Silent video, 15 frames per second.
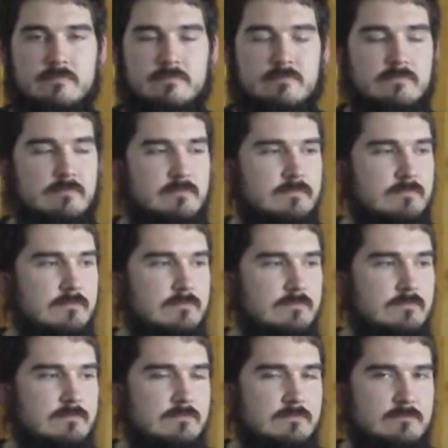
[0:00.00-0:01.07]

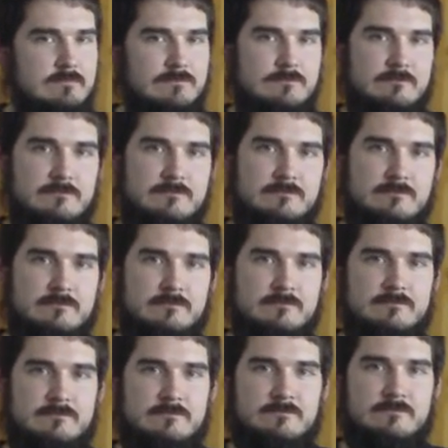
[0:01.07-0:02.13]

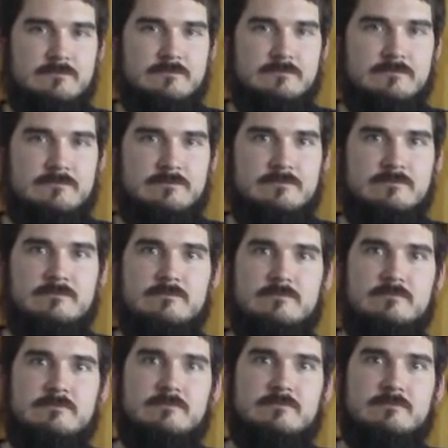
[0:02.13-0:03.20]

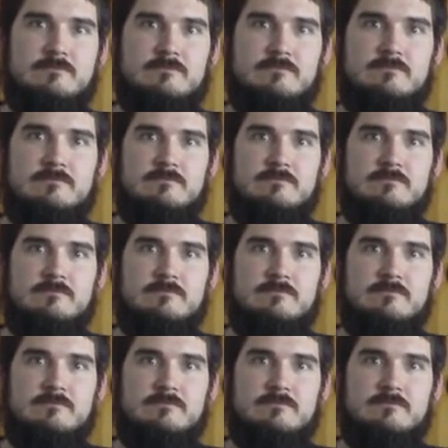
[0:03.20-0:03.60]
(silent)